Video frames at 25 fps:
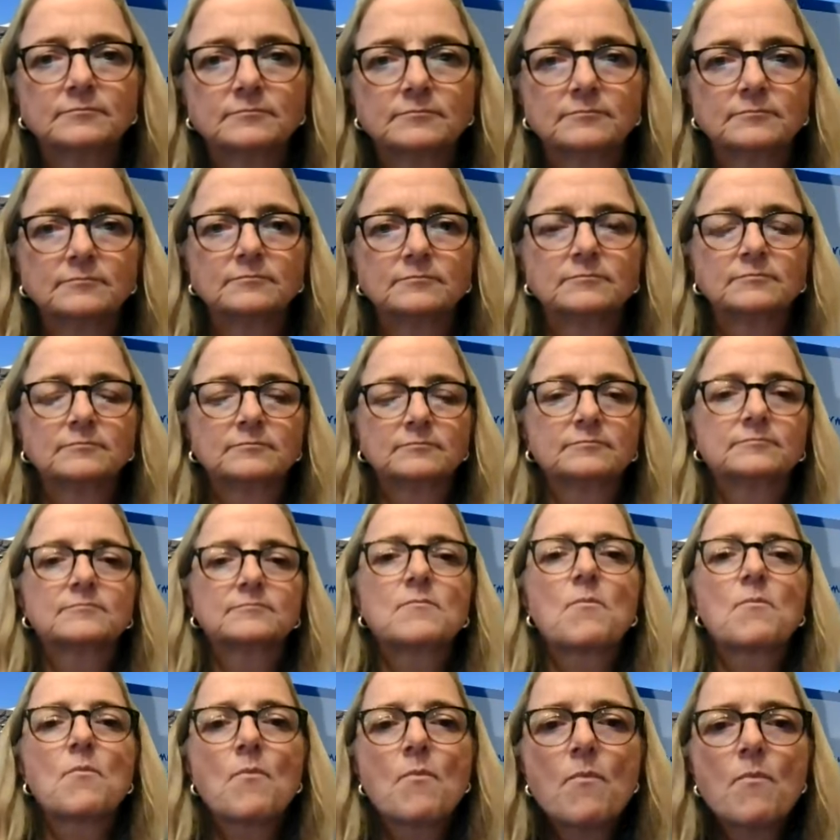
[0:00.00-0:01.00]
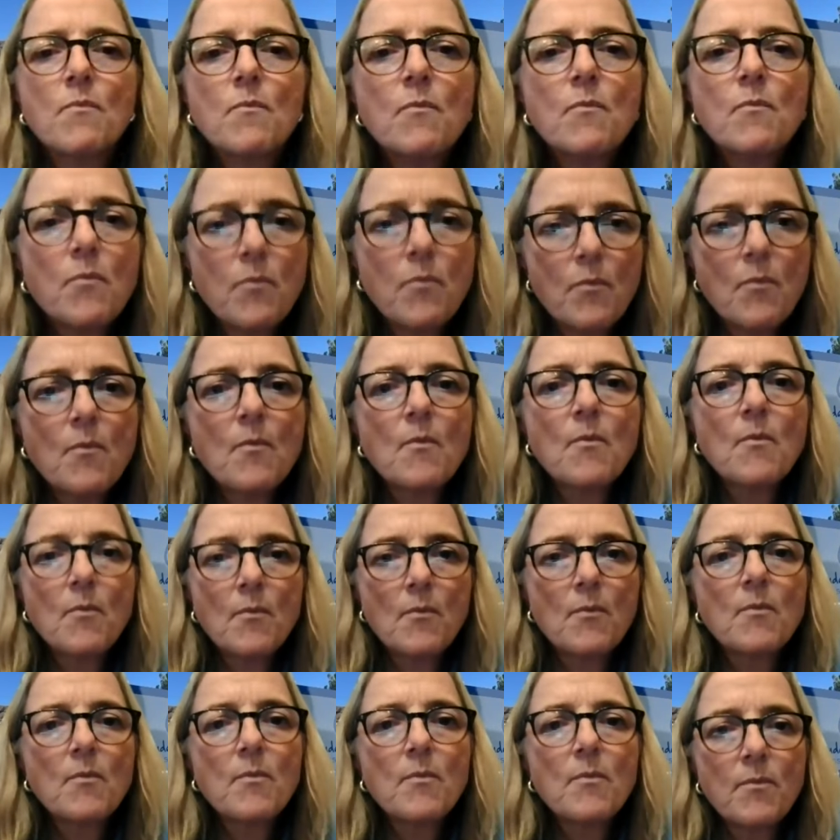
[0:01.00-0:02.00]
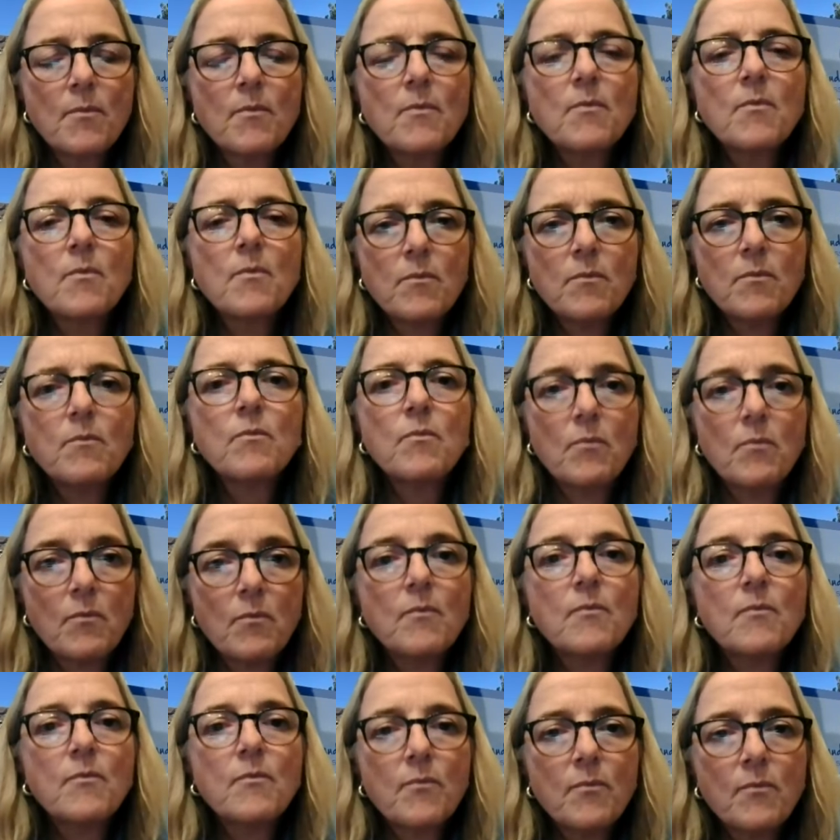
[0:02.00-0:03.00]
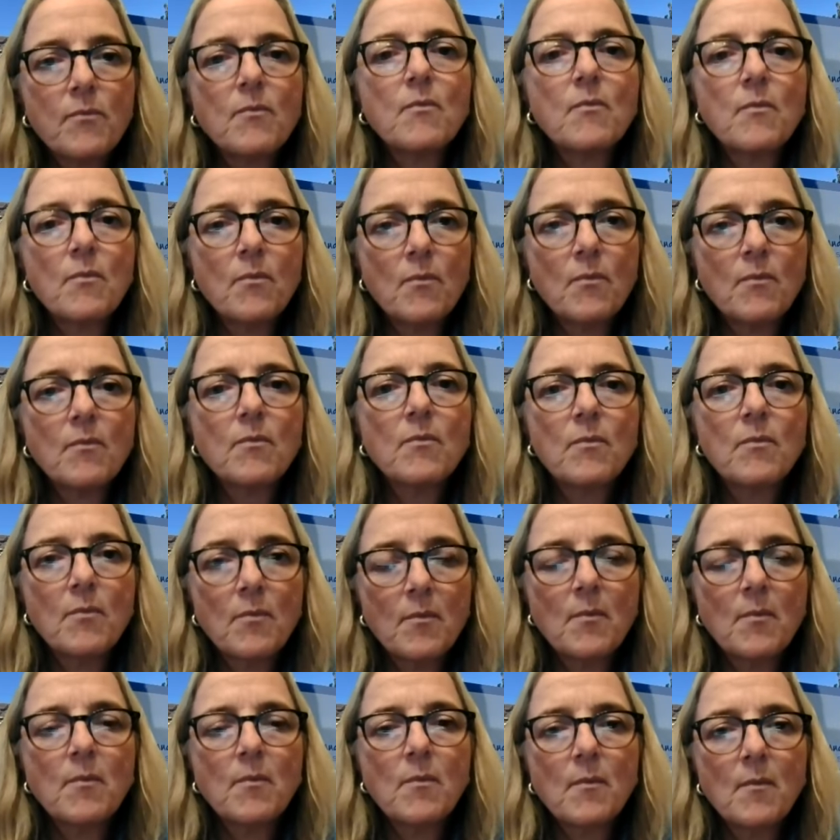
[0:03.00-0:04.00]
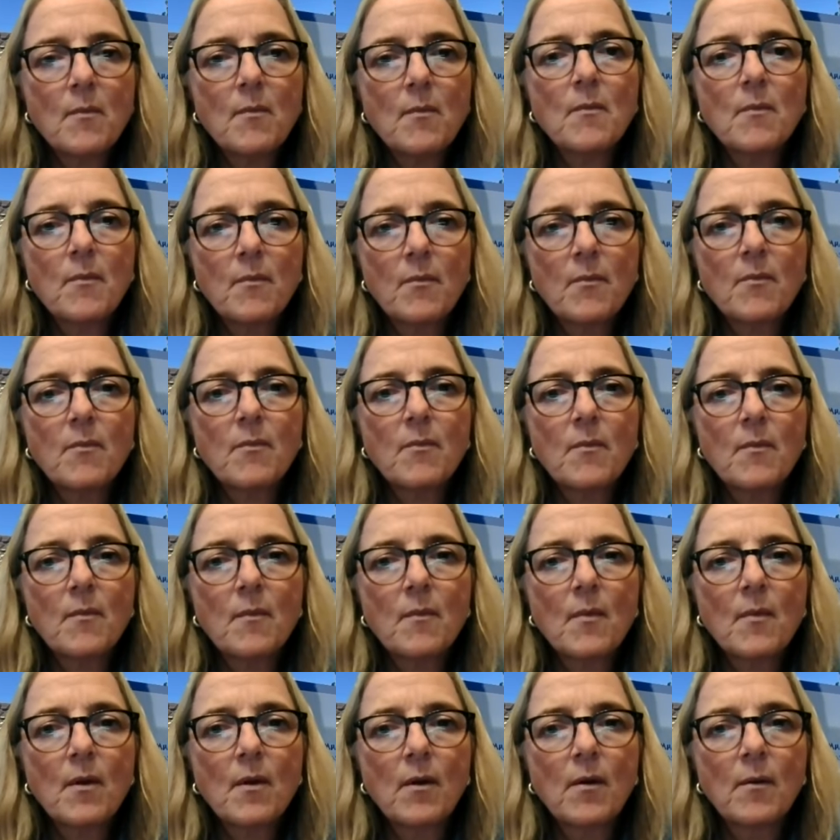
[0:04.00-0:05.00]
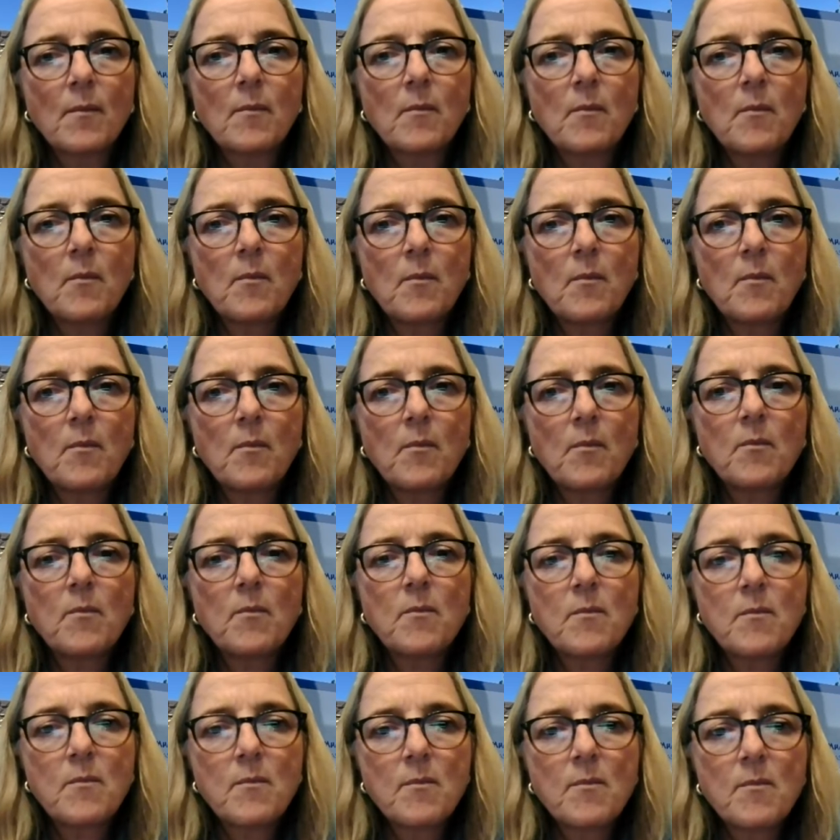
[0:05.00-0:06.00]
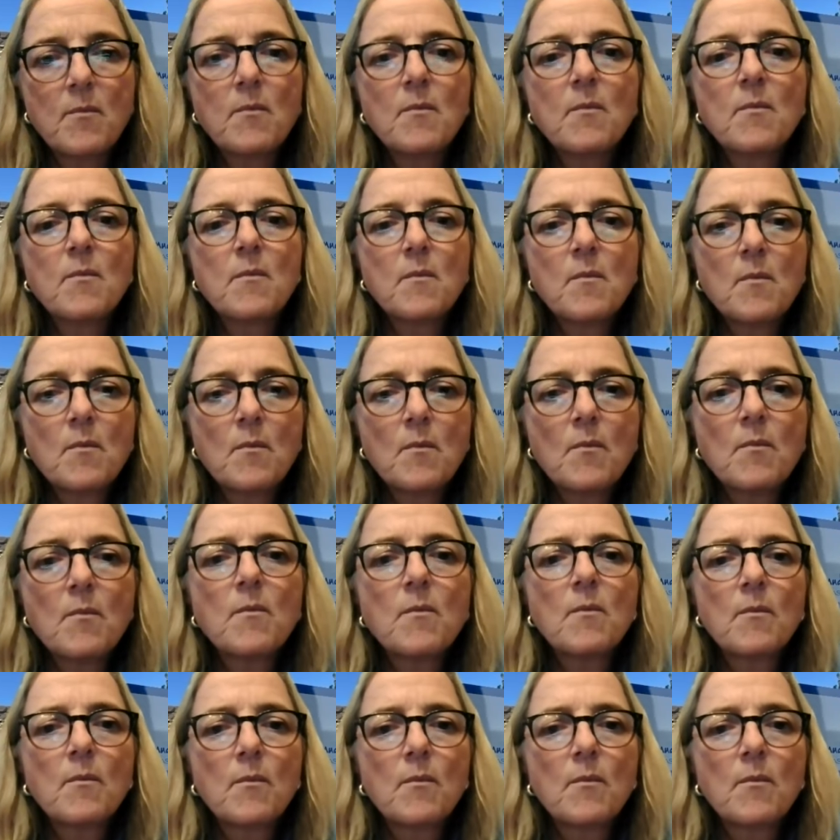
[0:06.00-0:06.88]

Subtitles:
The person shown says nothing.